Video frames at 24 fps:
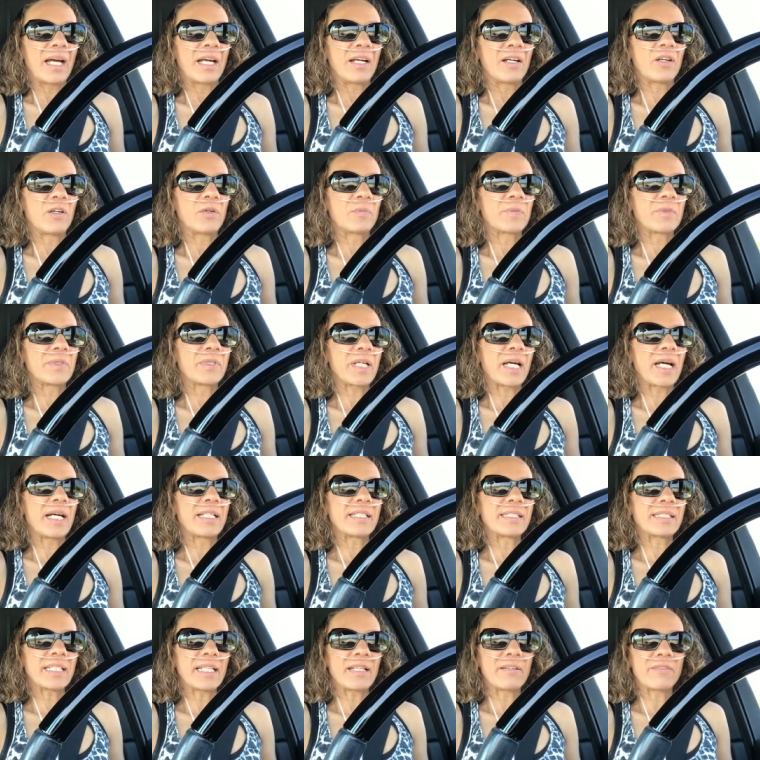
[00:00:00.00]
I hope you
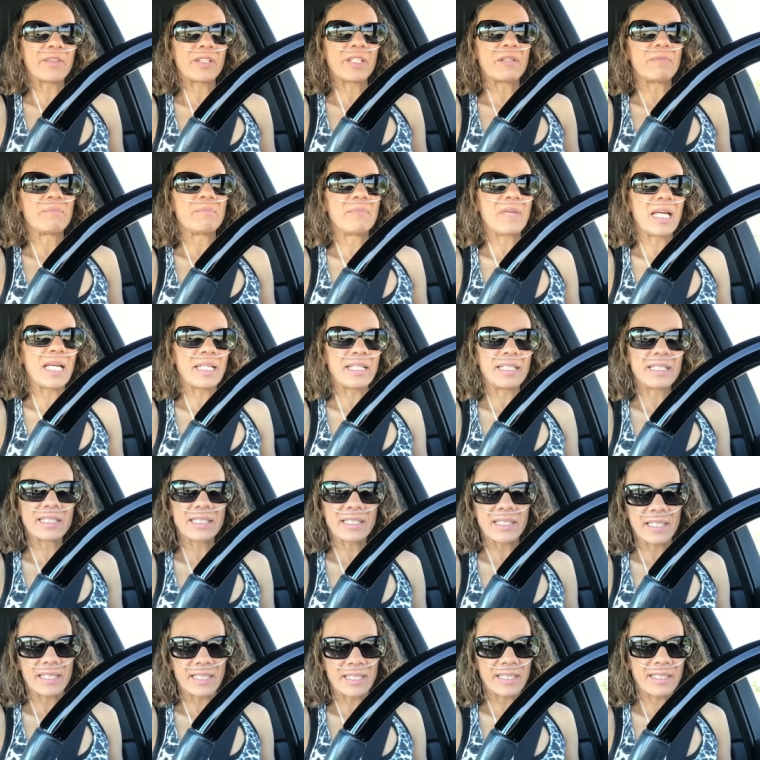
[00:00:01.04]
guys have an
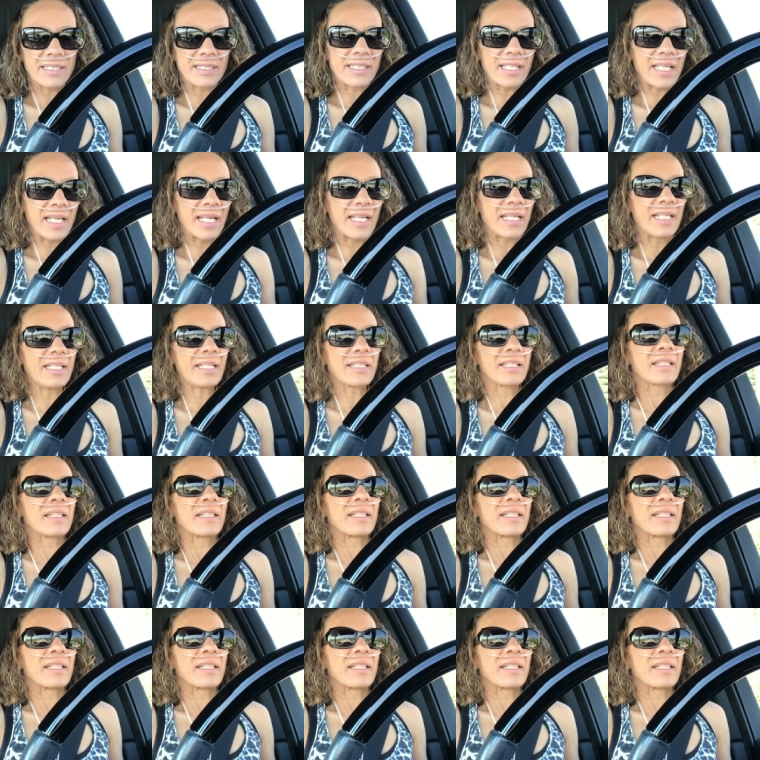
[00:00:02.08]
amazing day.